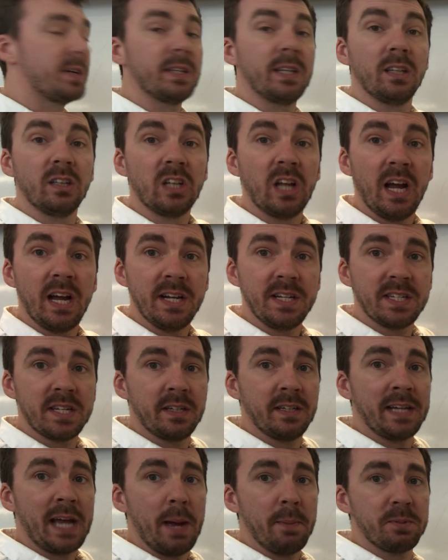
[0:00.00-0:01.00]
lines that
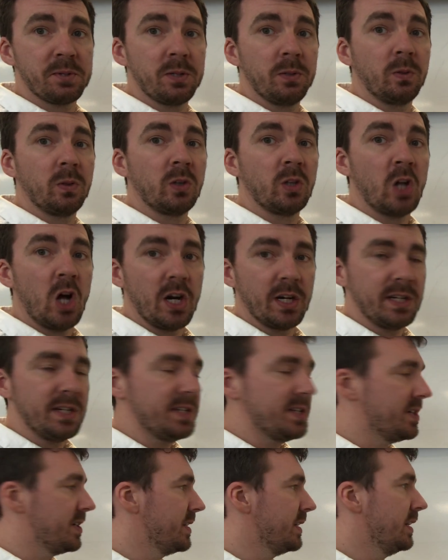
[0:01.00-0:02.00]
are the absolute
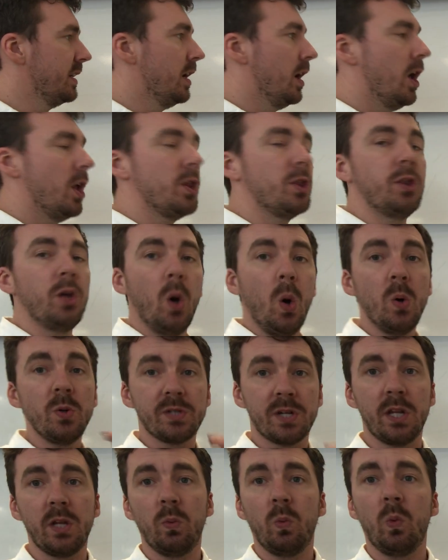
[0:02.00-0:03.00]
longest,
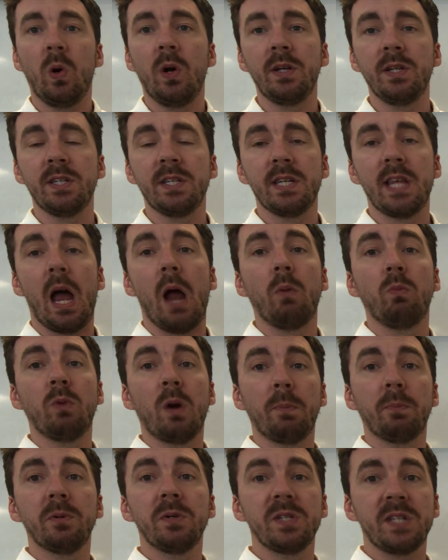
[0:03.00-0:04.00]
those are the ones that
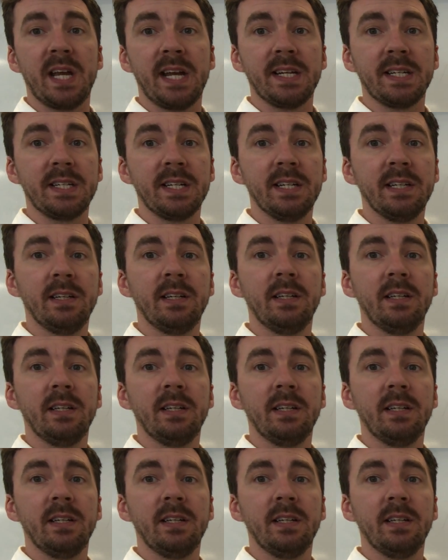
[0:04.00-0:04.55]
represent